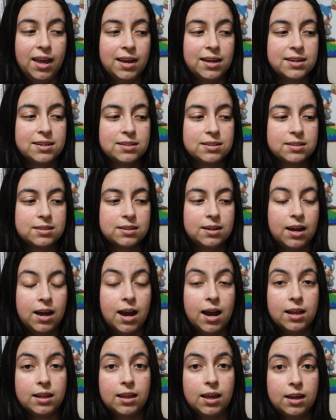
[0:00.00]
And
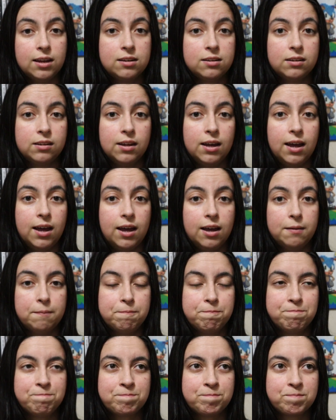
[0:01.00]
I liked
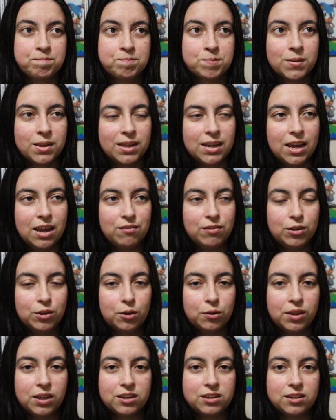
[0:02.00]
that
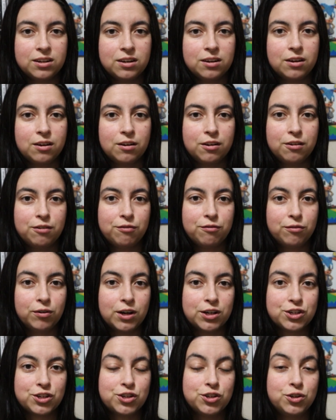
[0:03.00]
even though they did it in a
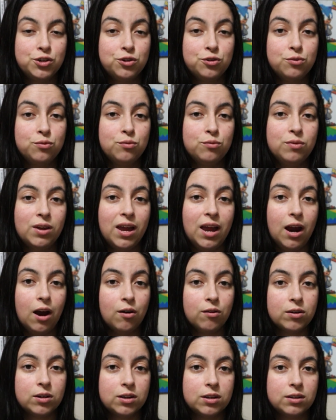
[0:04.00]
fresh new
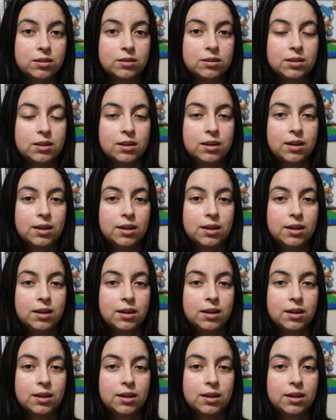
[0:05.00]
era,